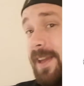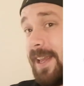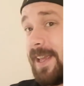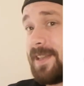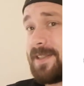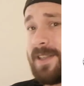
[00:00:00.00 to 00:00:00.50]
being
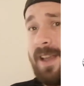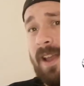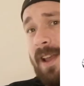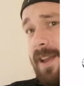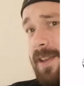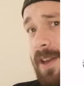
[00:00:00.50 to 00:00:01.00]
his,
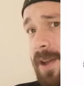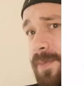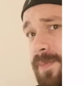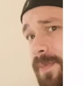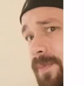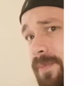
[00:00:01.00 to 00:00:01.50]
you
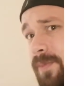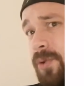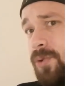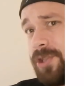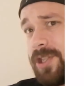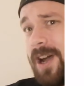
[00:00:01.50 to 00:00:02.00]
know,
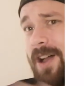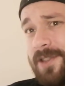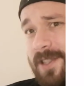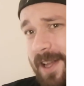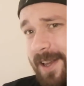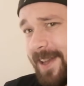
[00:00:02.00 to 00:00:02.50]
Lord
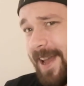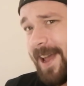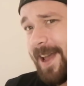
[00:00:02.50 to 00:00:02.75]
Chancellor.